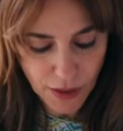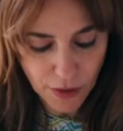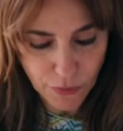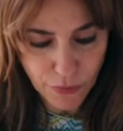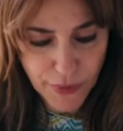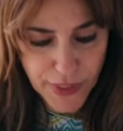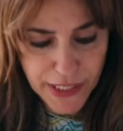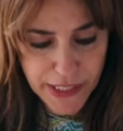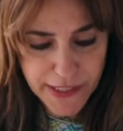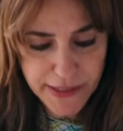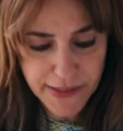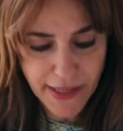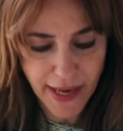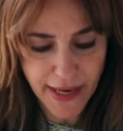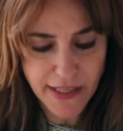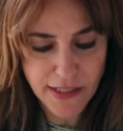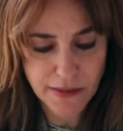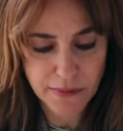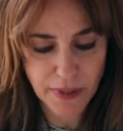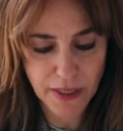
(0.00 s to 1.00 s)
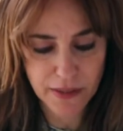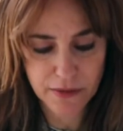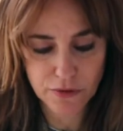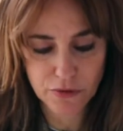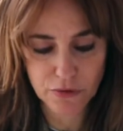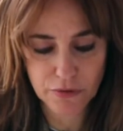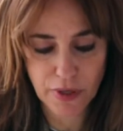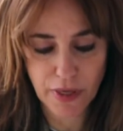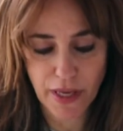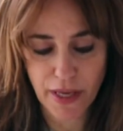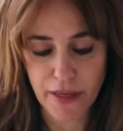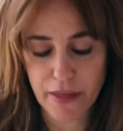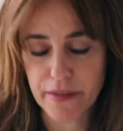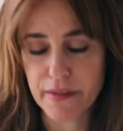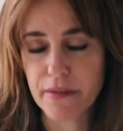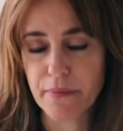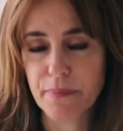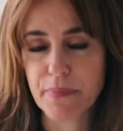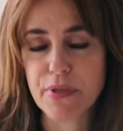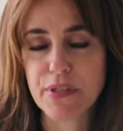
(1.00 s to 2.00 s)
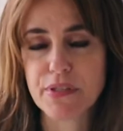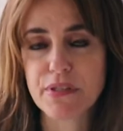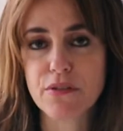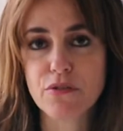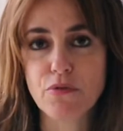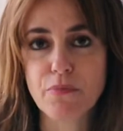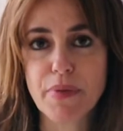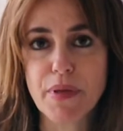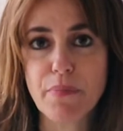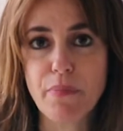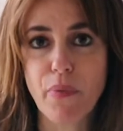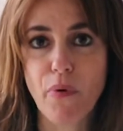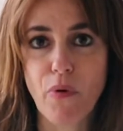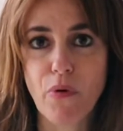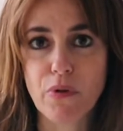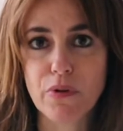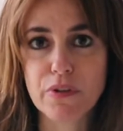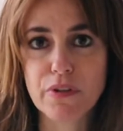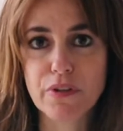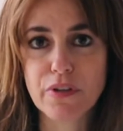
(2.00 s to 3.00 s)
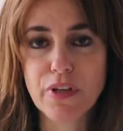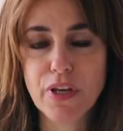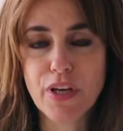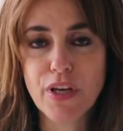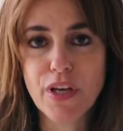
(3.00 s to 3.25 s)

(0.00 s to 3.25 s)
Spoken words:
really takes the person to be bold.